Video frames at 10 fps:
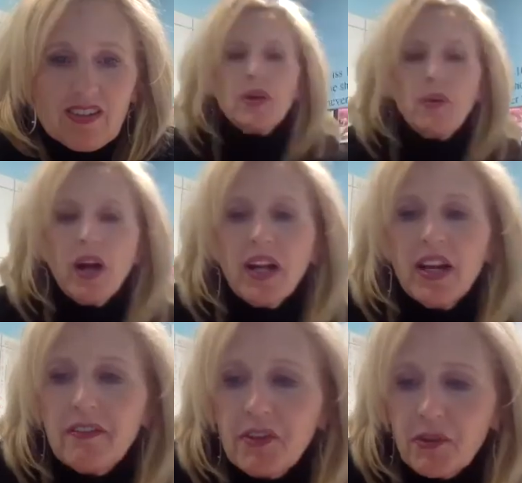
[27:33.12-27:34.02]

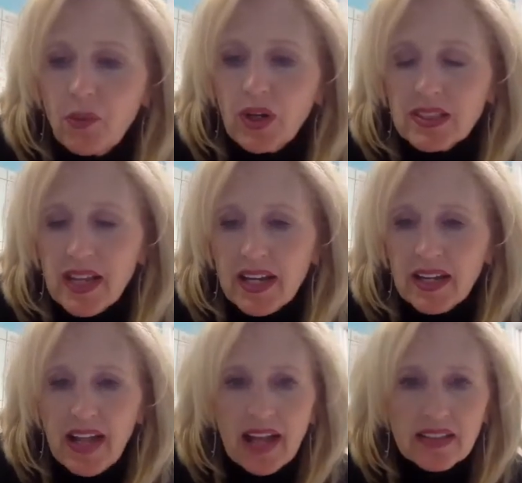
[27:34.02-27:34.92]
if you want to stay
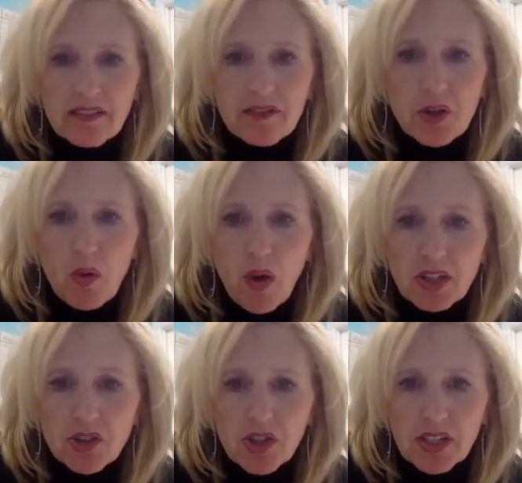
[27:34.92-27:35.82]
and ask a few
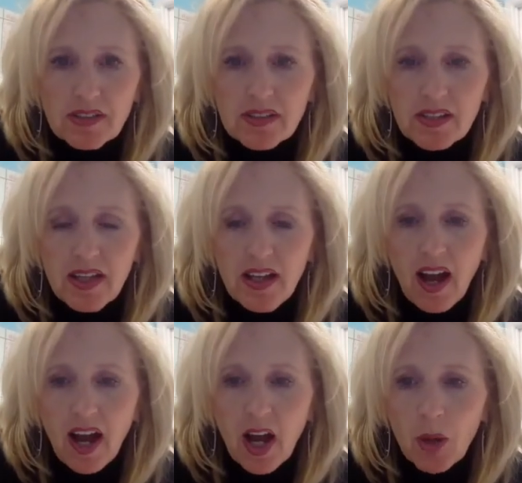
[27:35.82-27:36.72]
questions,
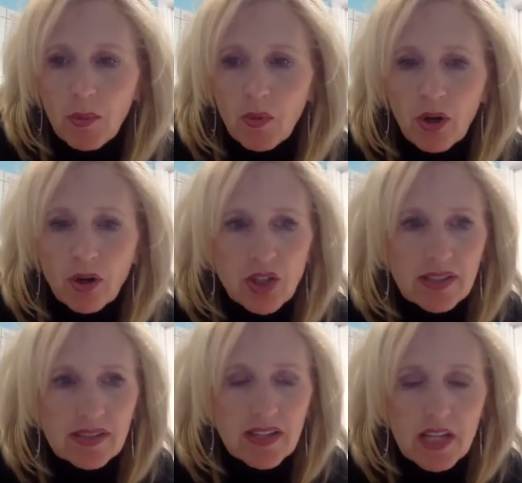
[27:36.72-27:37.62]
we'll
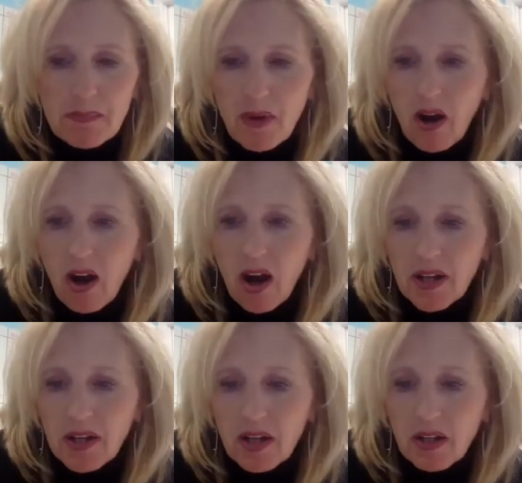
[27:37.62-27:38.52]
just keep
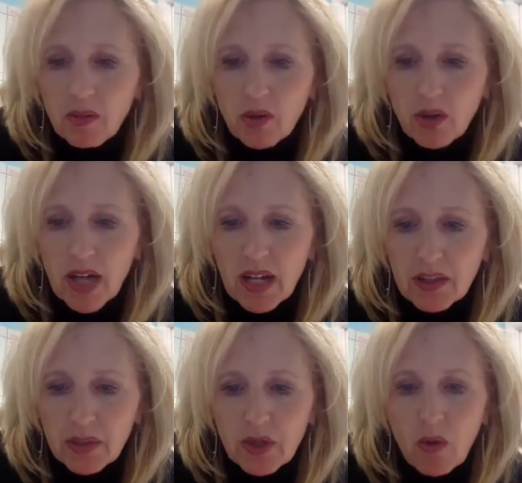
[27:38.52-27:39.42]
on, we'll cut
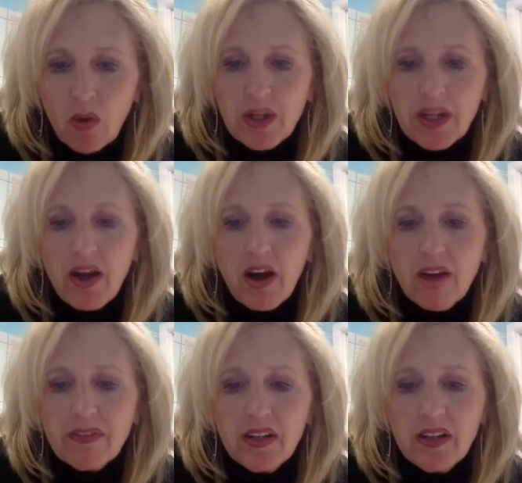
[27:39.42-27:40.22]
the recording off